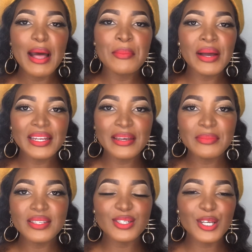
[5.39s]
My name
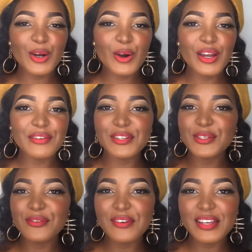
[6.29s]
is Shiko. If it's
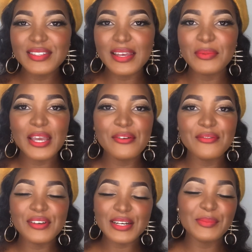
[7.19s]
your first time here, you're
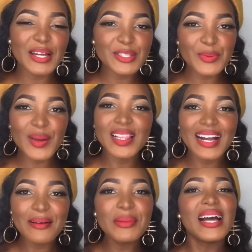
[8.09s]
very much
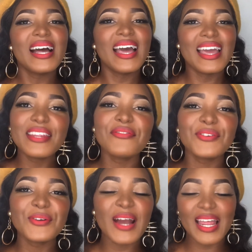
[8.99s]
welcome, and if
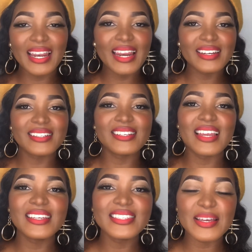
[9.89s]
you are a
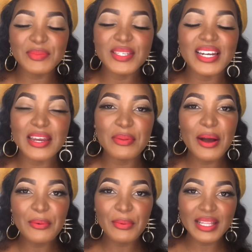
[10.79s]
returning
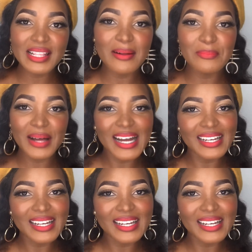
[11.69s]
subscriber, welcome back.